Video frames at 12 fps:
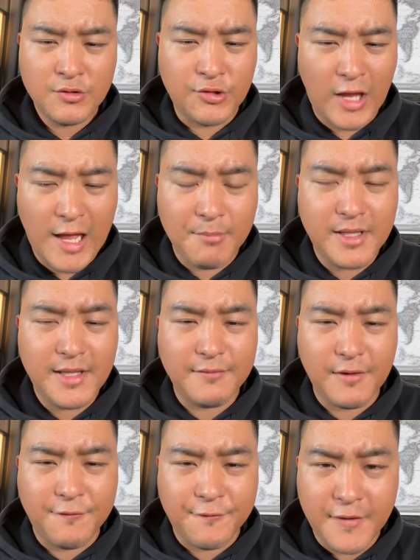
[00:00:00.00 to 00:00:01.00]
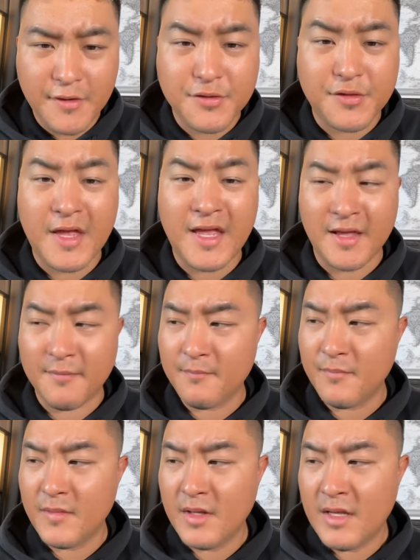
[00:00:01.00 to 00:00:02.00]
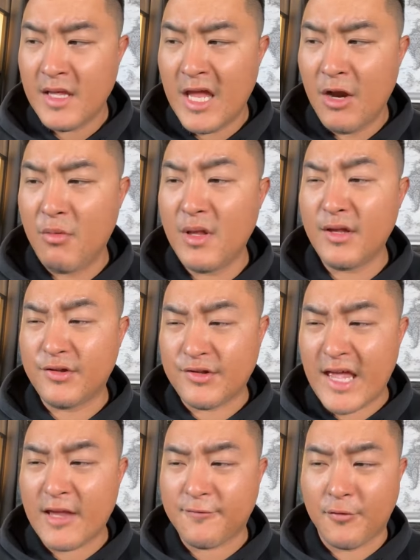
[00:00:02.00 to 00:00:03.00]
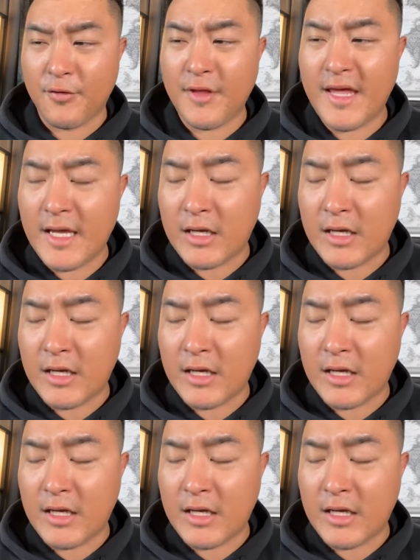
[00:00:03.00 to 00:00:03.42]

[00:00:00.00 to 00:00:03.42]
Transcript: So I believe the fifth thing, it really stands for the